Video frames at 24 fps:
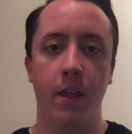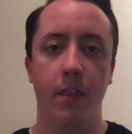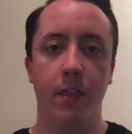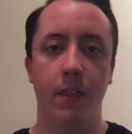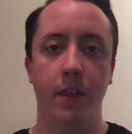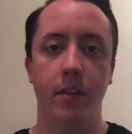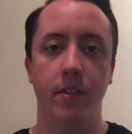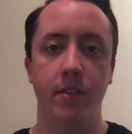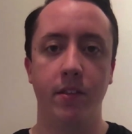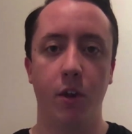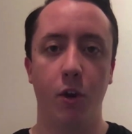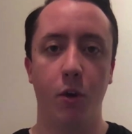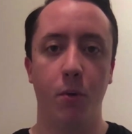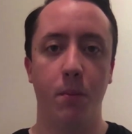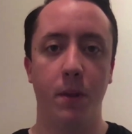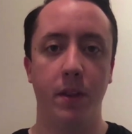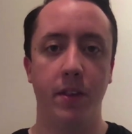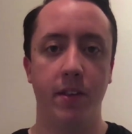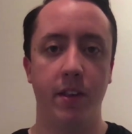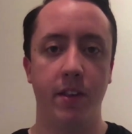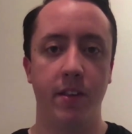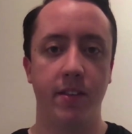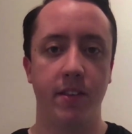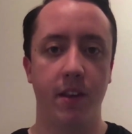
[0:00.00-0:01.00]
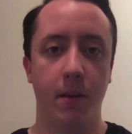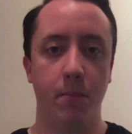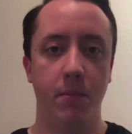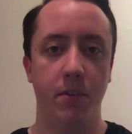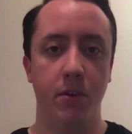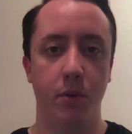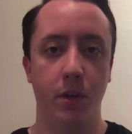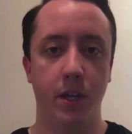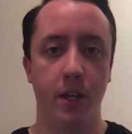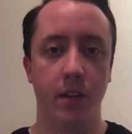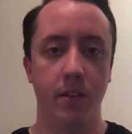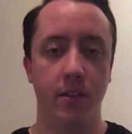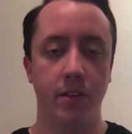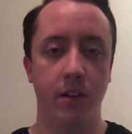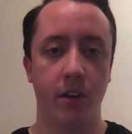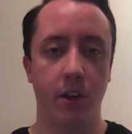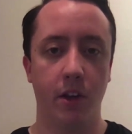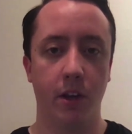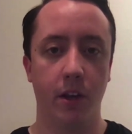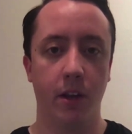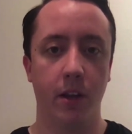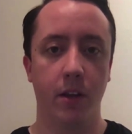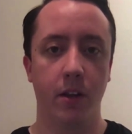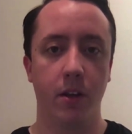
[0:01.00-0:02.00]
This opens us up to a
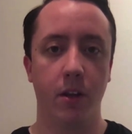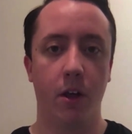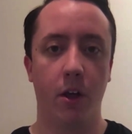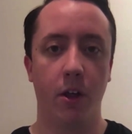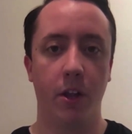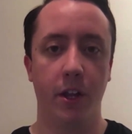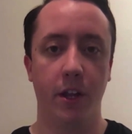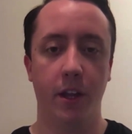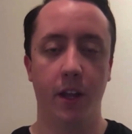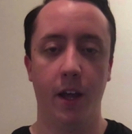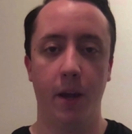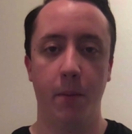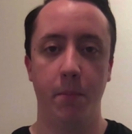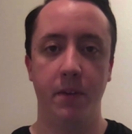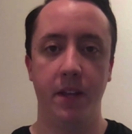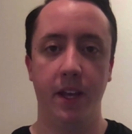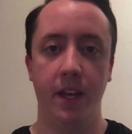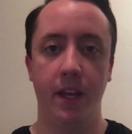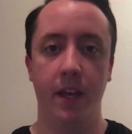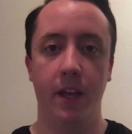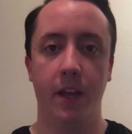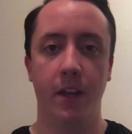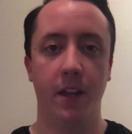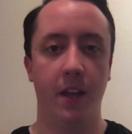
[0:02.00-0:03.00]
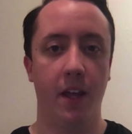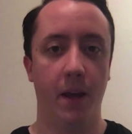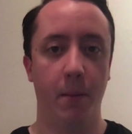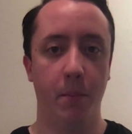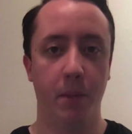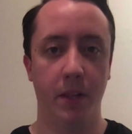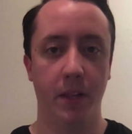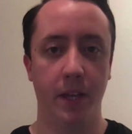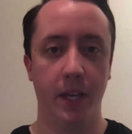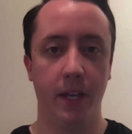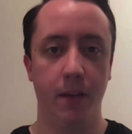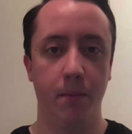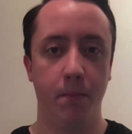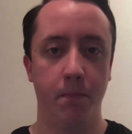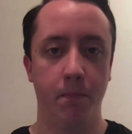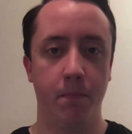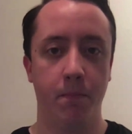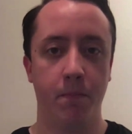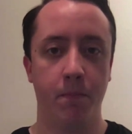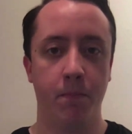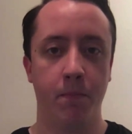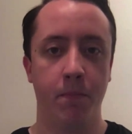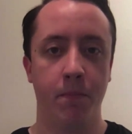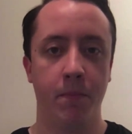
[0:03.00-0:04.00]
concern called an update anomaly.
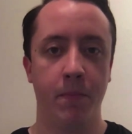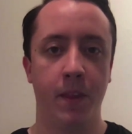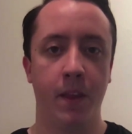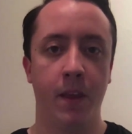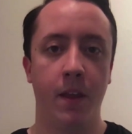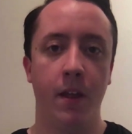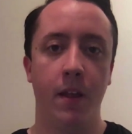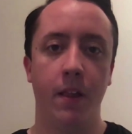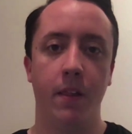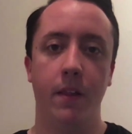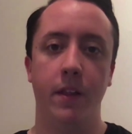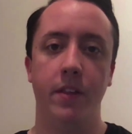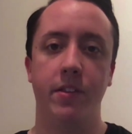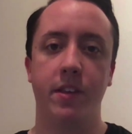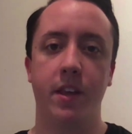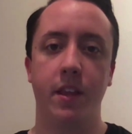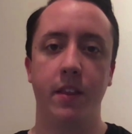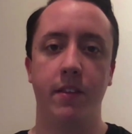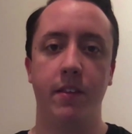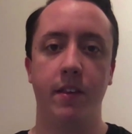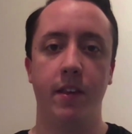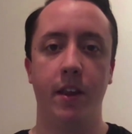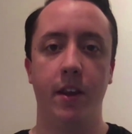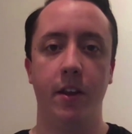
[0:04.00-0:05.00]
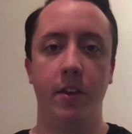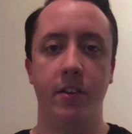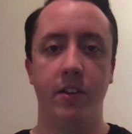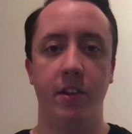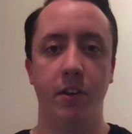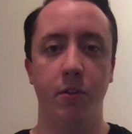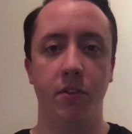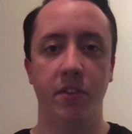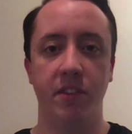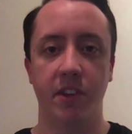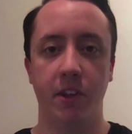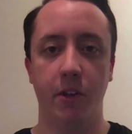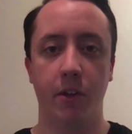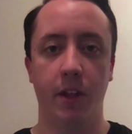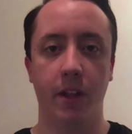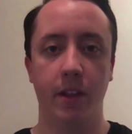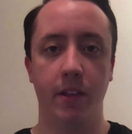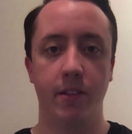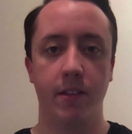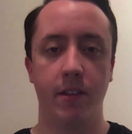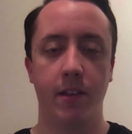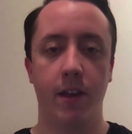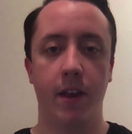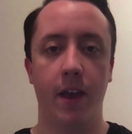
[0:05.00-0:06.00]
Let's consider two
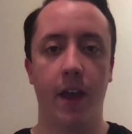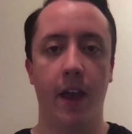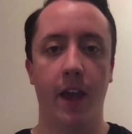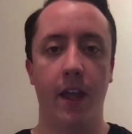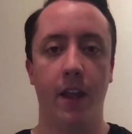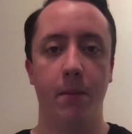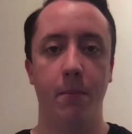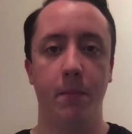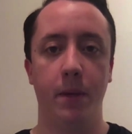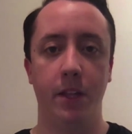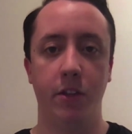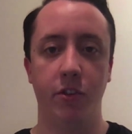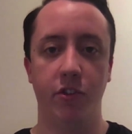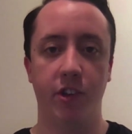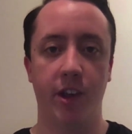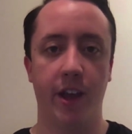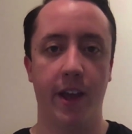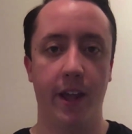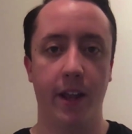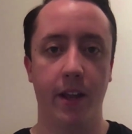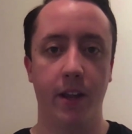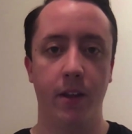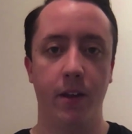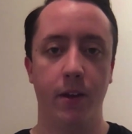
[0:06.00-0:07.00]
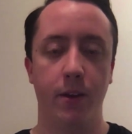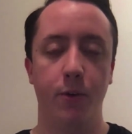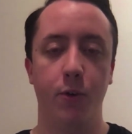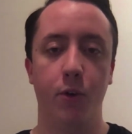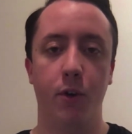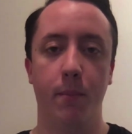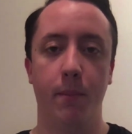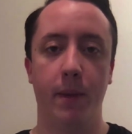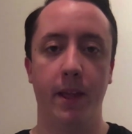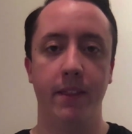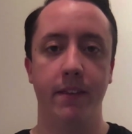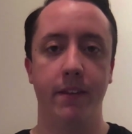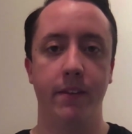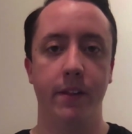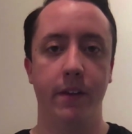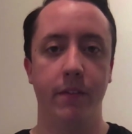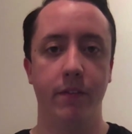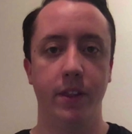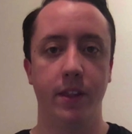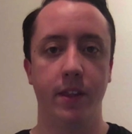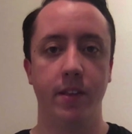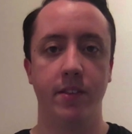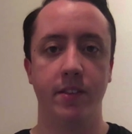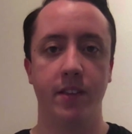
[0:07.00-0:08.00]
students, Adam and John, who are meant to live
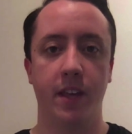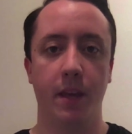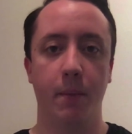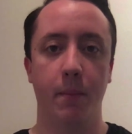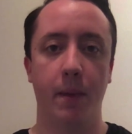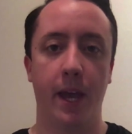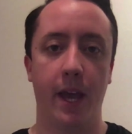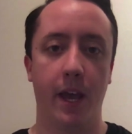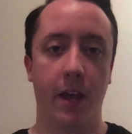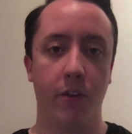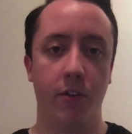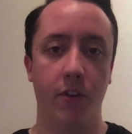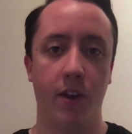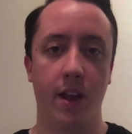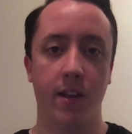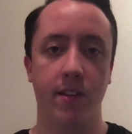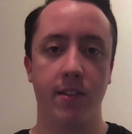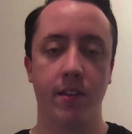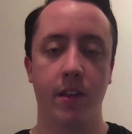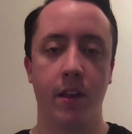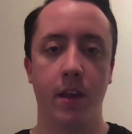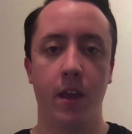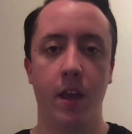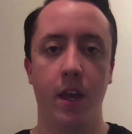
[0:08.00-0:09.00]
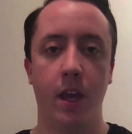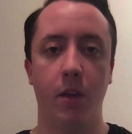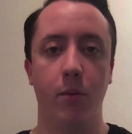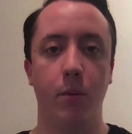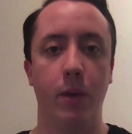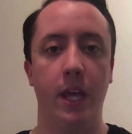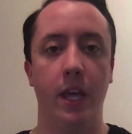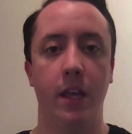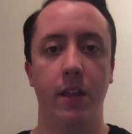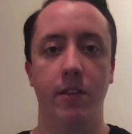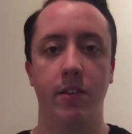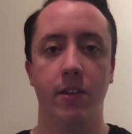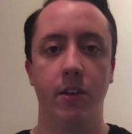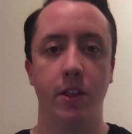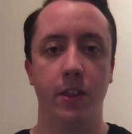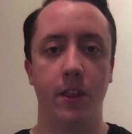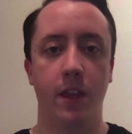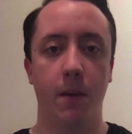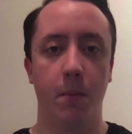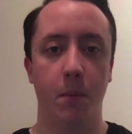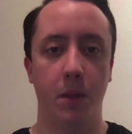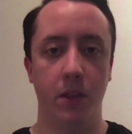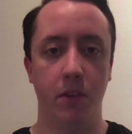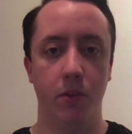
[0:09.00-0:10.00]
at the same address, and we insert
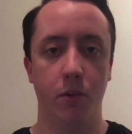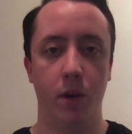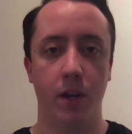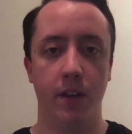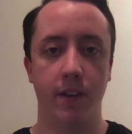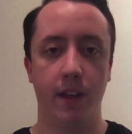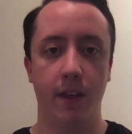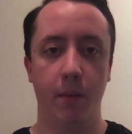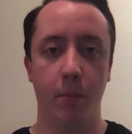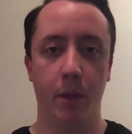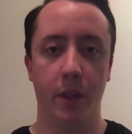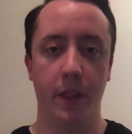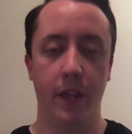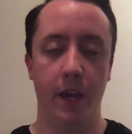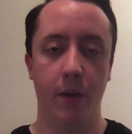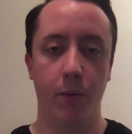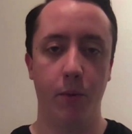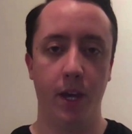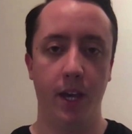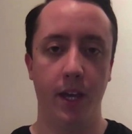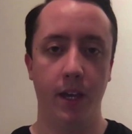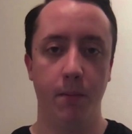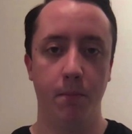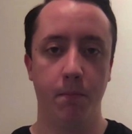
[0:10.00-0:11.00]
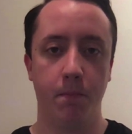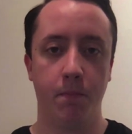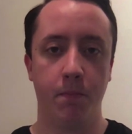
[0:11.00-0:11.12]
them into our table that way.